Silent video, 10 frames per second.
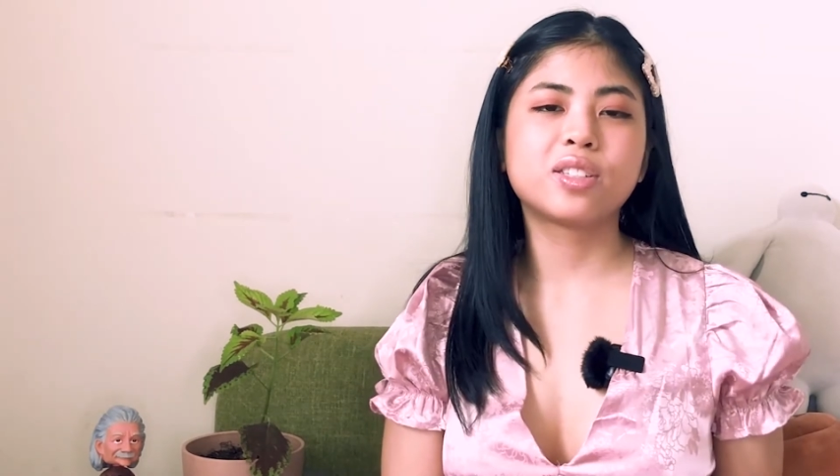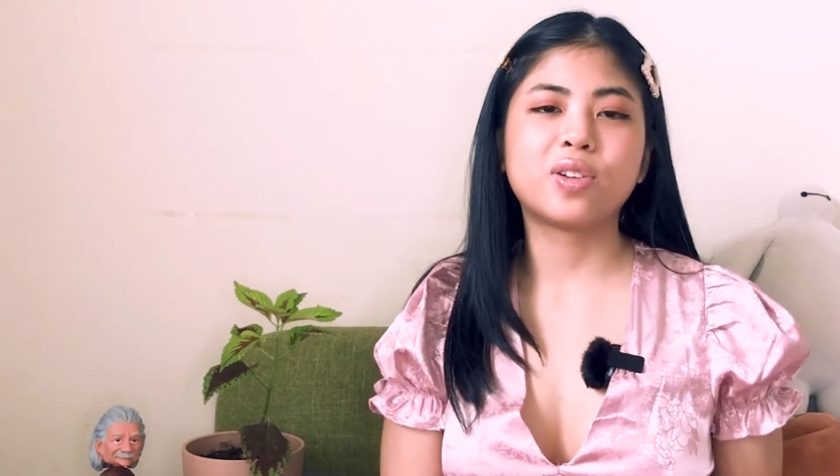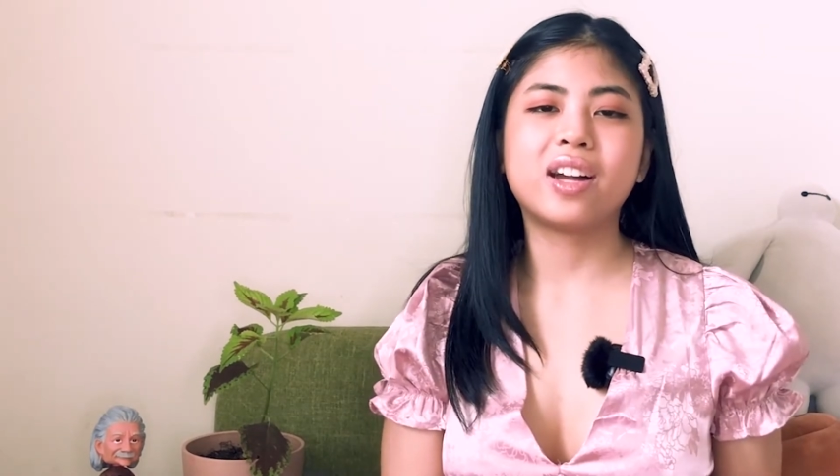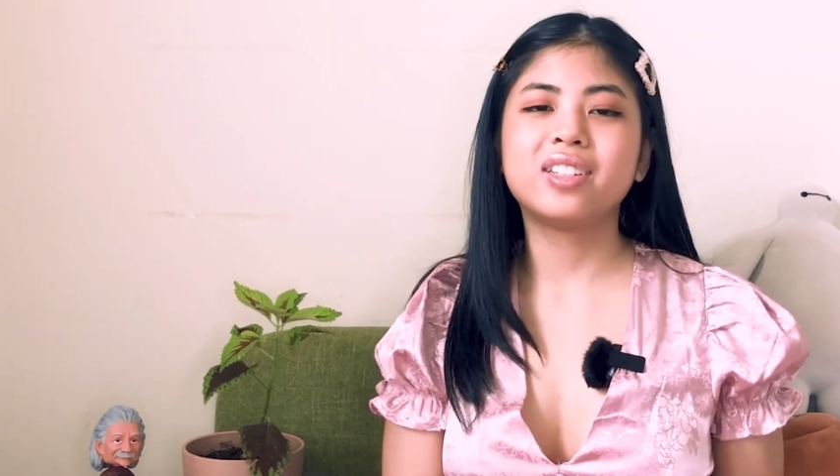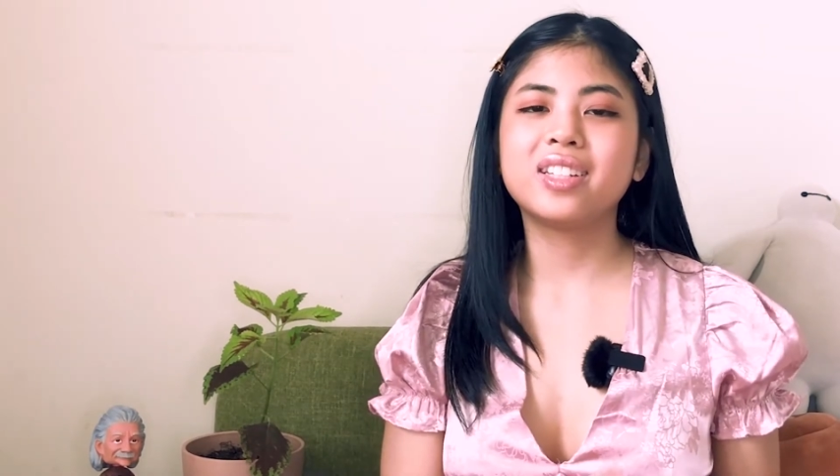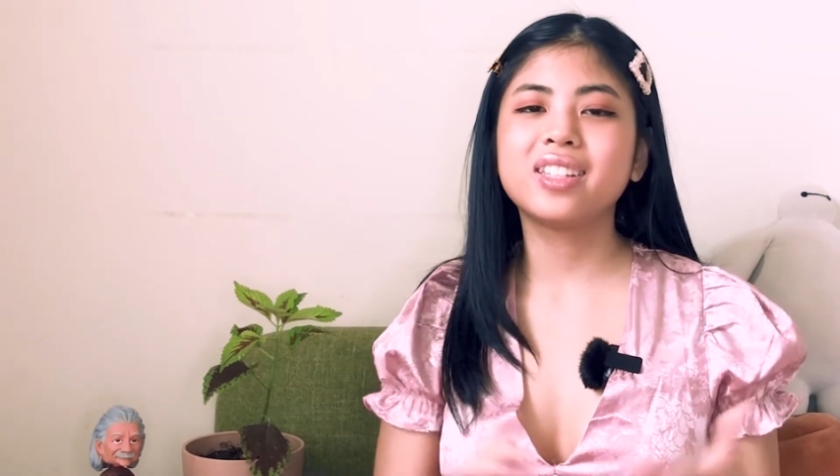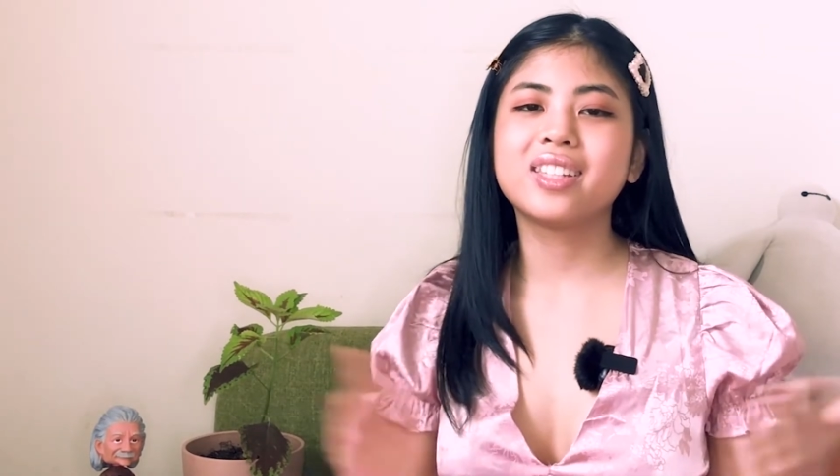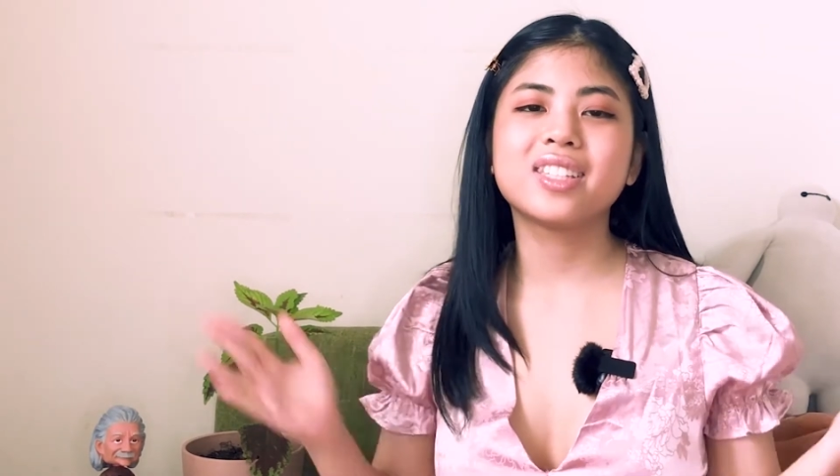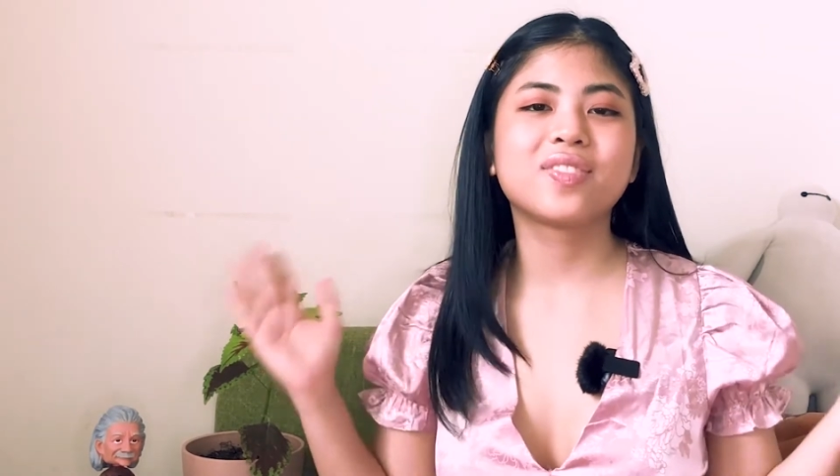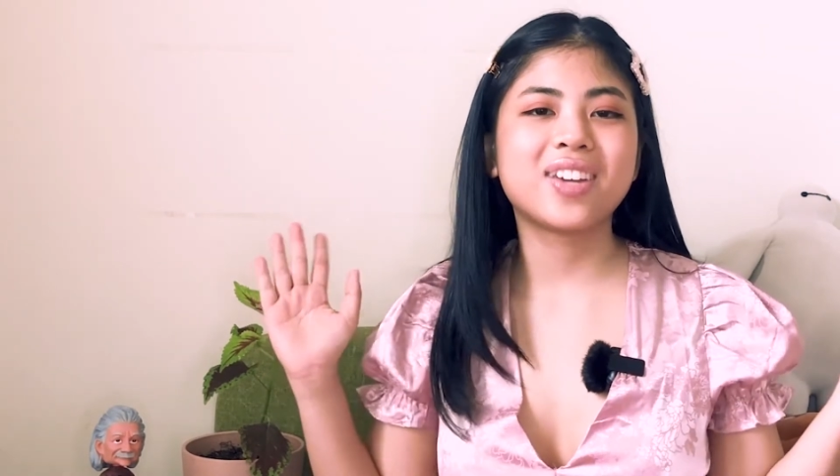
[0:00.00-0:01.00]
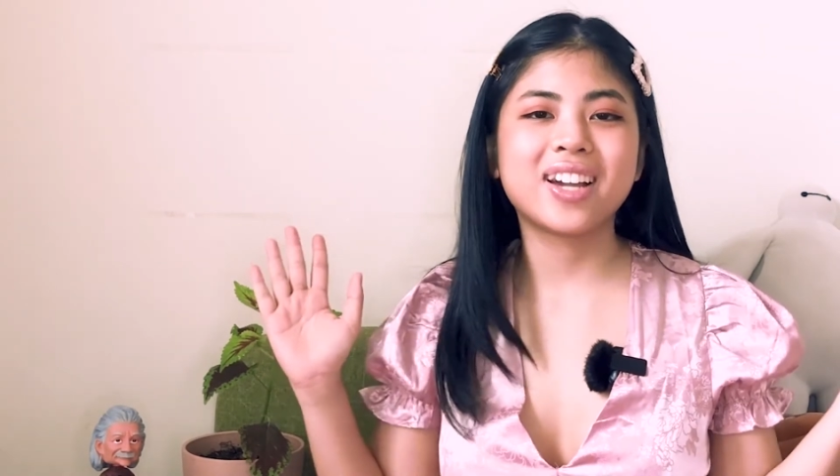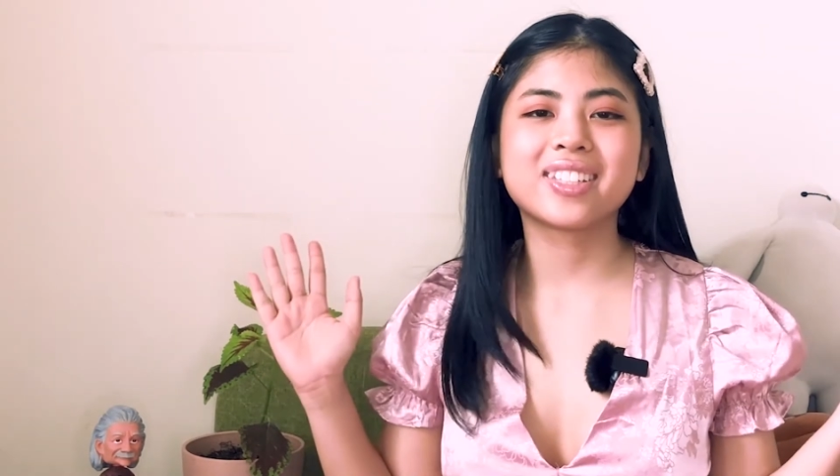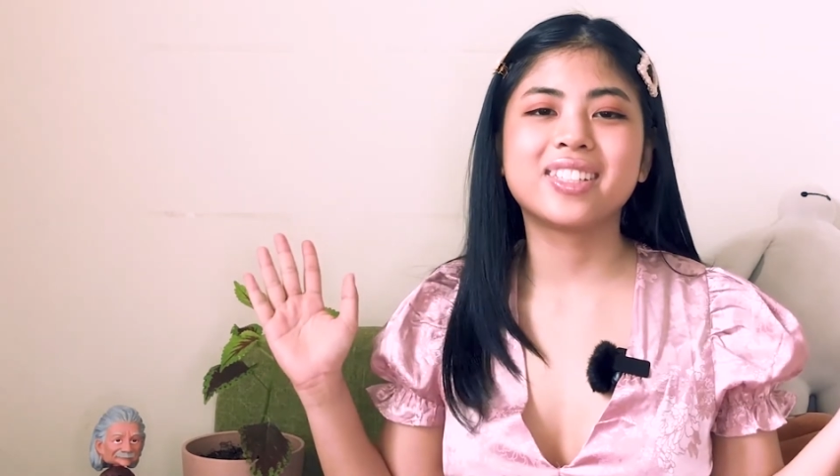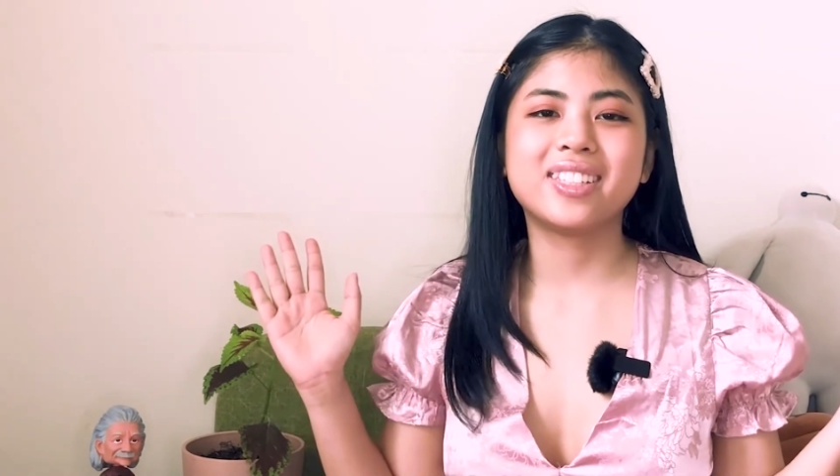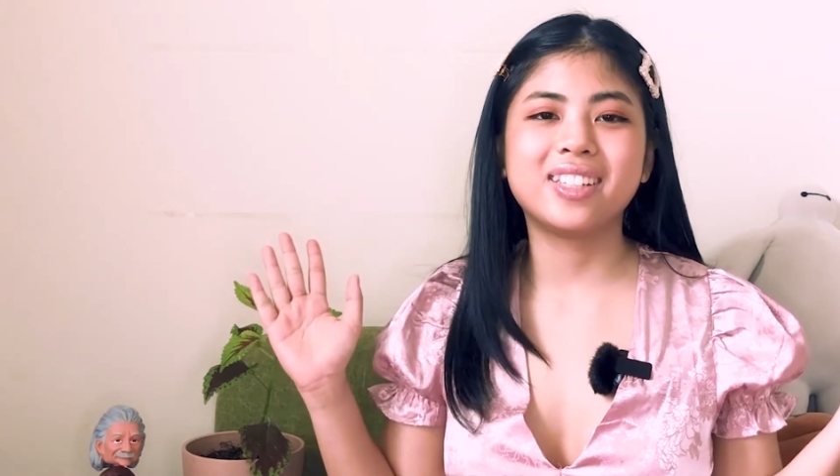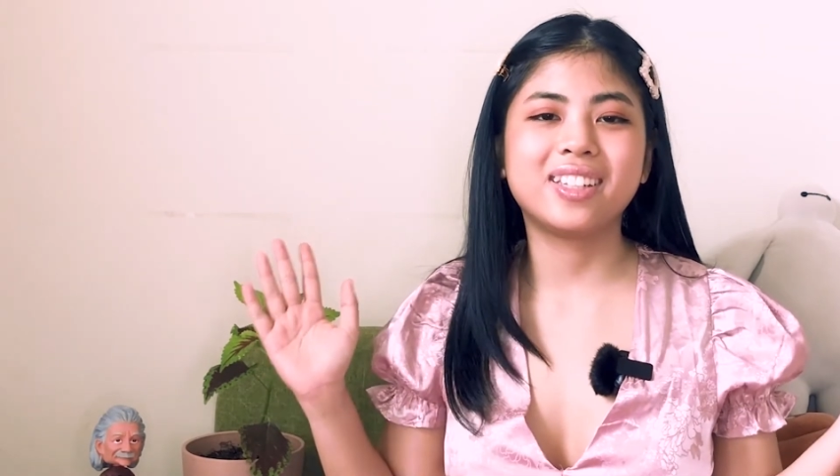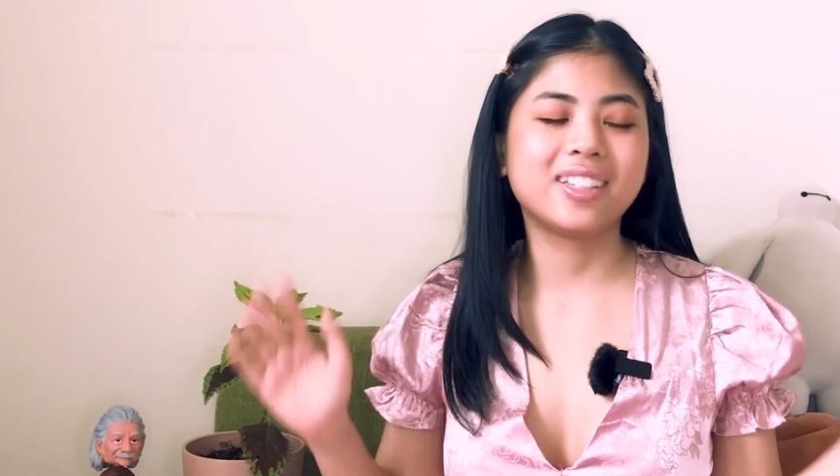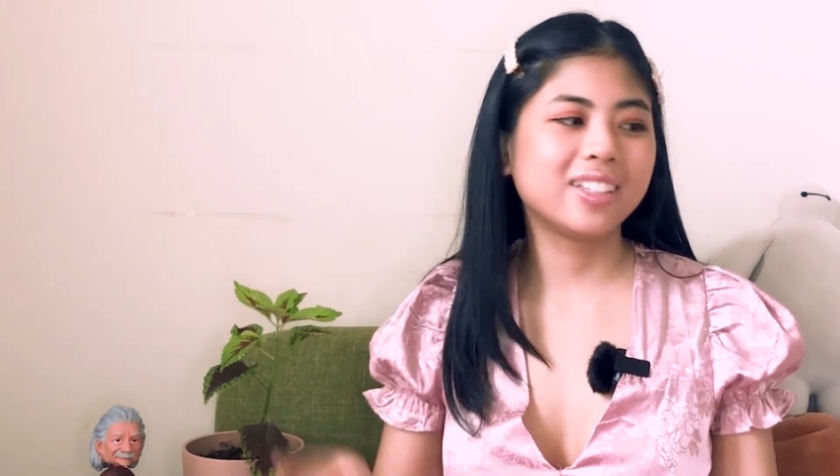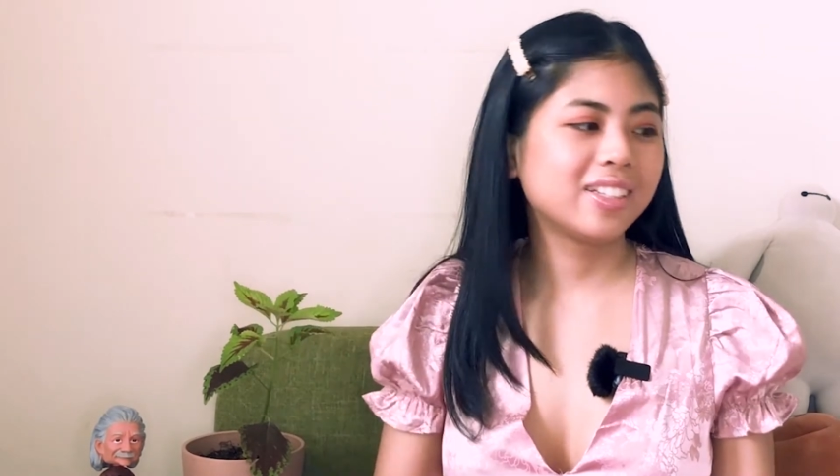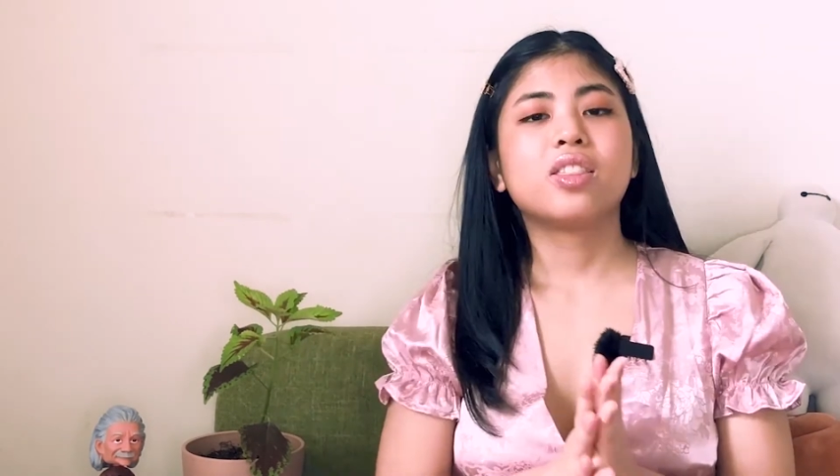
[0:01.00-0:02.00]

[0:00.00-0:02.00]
surrounding this vaccine.